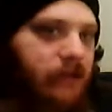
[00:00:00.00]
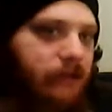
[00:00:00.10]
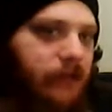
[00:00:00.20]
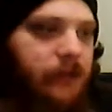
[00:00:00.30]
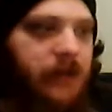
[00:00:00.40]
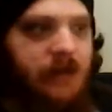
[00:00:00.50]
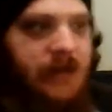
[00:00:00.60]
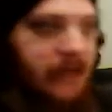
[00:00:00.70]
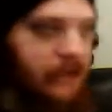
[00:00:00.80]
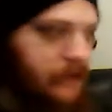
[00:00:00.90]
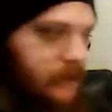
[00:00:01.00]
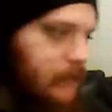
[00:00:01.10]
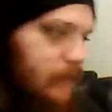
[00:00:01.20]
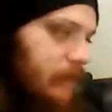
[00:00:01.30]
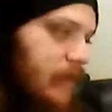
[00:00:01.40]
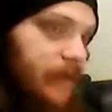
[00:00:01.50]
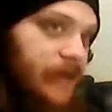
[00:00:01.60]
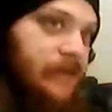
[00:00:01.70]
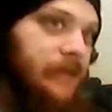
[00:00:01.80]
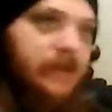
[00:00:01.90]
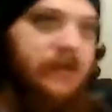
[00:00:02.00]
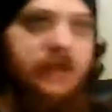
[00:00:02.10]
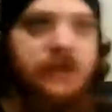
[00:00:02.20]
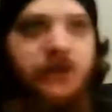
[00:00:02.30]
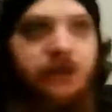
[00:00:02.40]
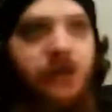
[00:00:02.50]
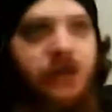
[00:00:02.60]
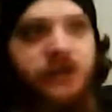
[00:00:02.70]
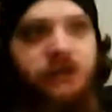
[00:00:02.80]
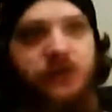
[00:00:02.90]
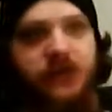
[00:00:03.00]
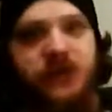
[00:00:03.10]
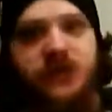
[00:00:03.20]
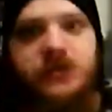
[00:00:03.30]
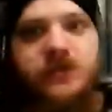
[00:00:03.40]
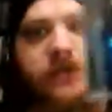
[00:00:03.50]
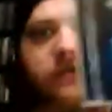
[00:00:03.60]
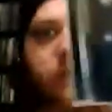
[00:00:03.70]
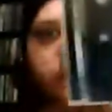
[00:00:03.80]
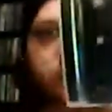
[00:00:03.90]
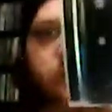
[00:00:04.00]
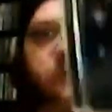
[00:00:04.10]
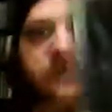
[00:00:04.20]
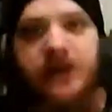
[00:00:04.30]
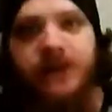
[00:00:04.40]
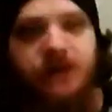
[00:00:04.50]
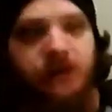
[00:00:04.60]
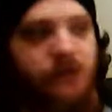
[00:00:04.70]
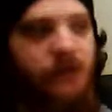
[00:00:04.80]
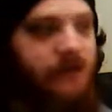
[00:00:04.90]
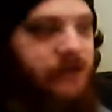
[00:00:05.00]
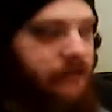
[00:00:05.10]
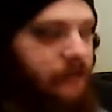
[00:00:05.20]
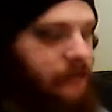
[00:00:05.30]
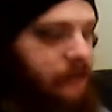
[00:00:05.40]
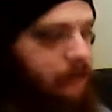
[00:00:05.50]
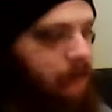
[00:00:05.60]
will be in that. So, obviously, because it's the March releases. So, this is Doves with Lost Souls.